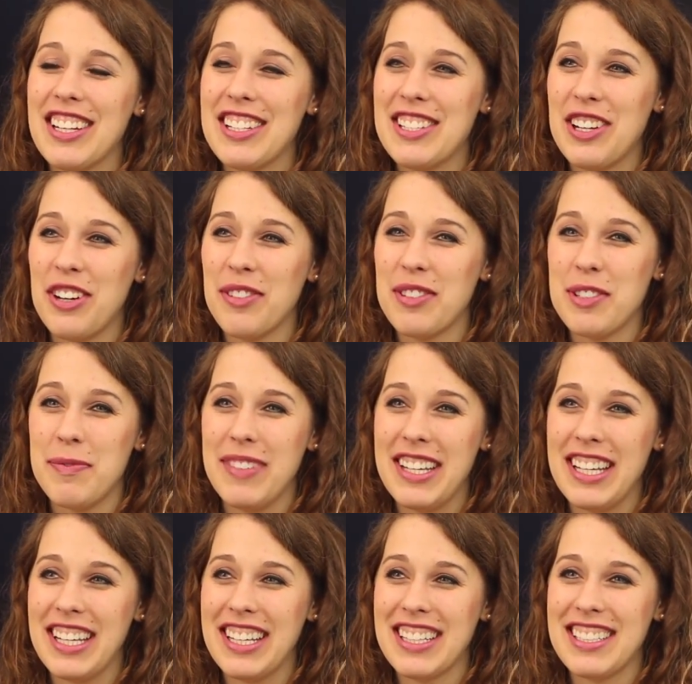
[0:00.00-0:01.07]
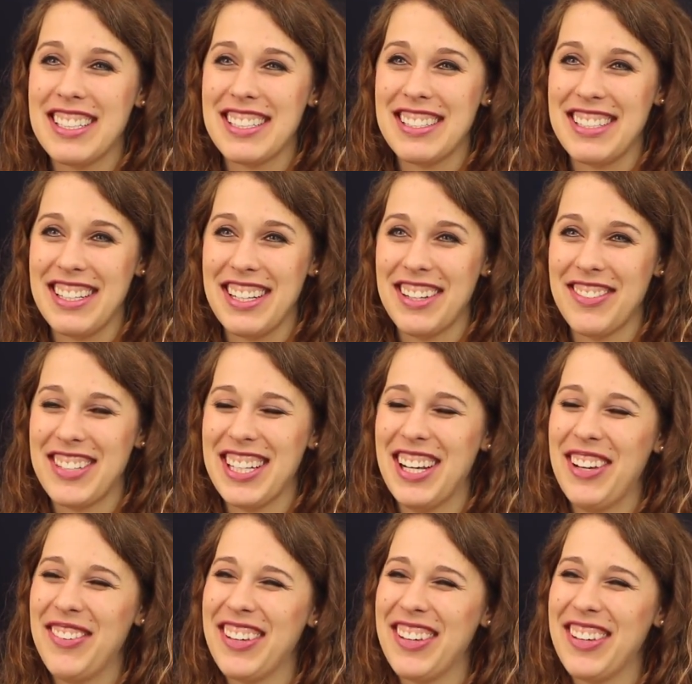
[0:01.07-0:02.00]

don't be deceived,